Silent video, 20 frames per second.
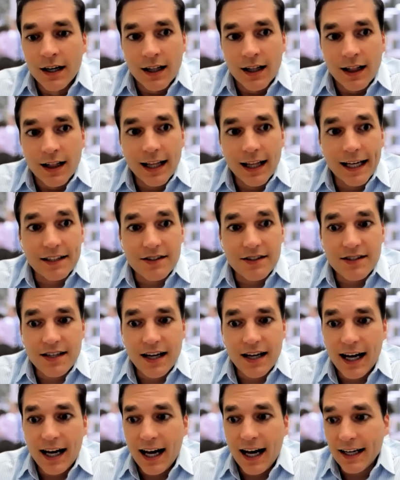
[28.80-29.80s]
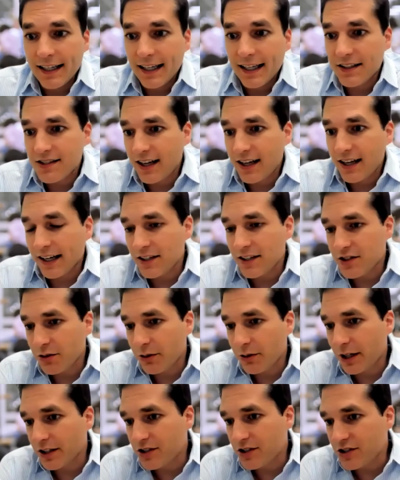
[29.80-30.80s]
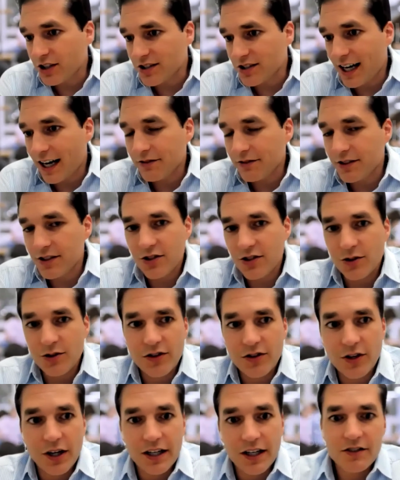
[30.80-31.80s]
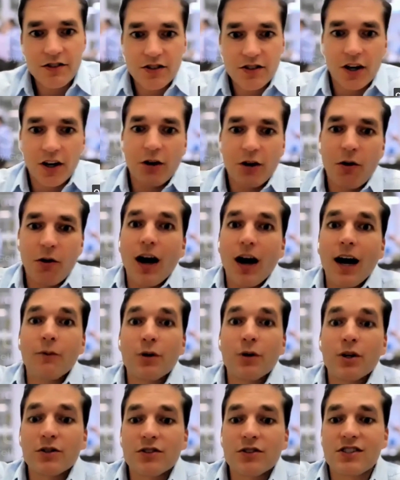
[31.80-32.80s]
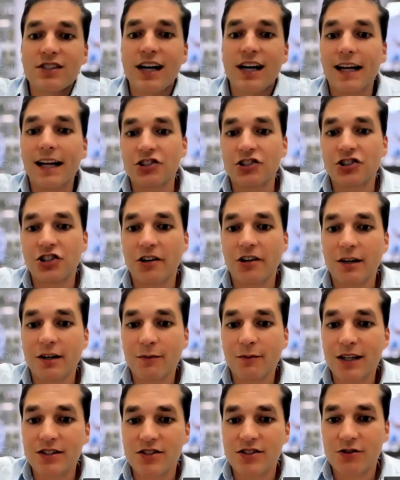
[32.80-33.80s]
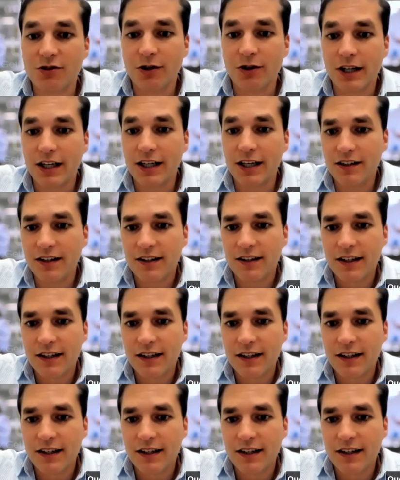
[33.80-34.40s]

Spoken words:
Let's get stuck into it. It's just after 2:30, so I will start sharing my screen.